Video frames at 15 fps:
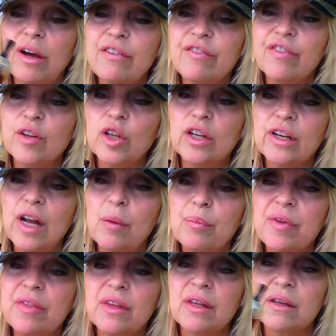fill it
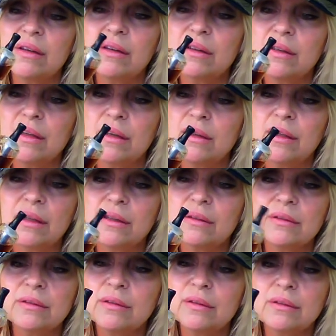up and then
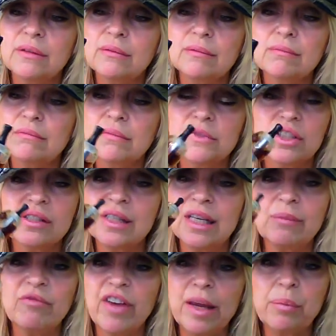just
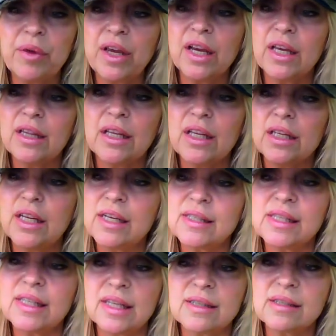keep vaping, and then
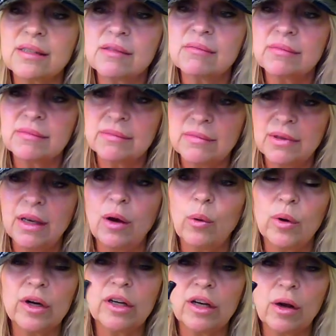as it gets
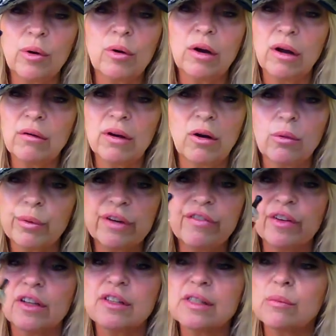lower and lower, I'll
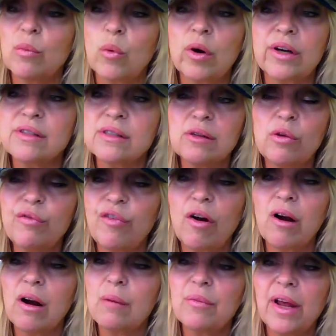refill it some more. And so
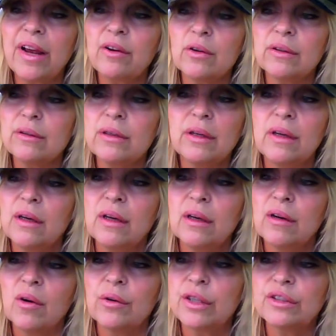far, I'm like on
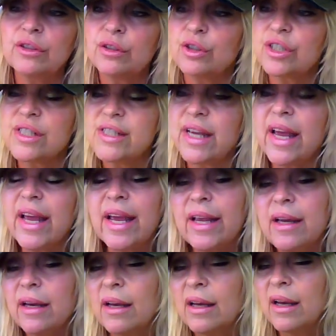the 3rd
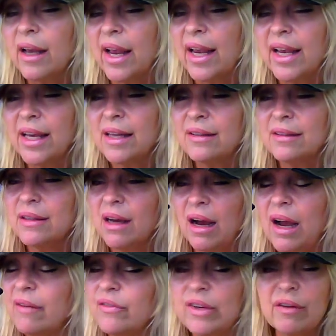day, and
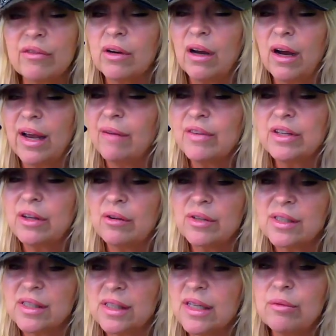I haven't
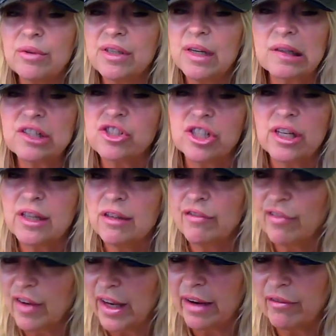noticed any reduction in
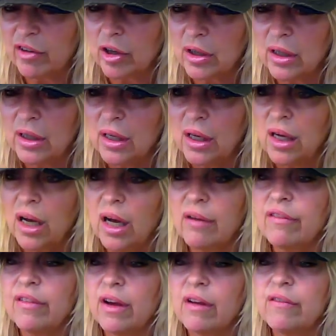the flavor
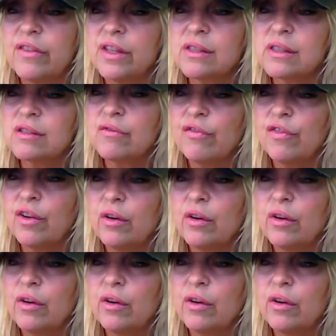of this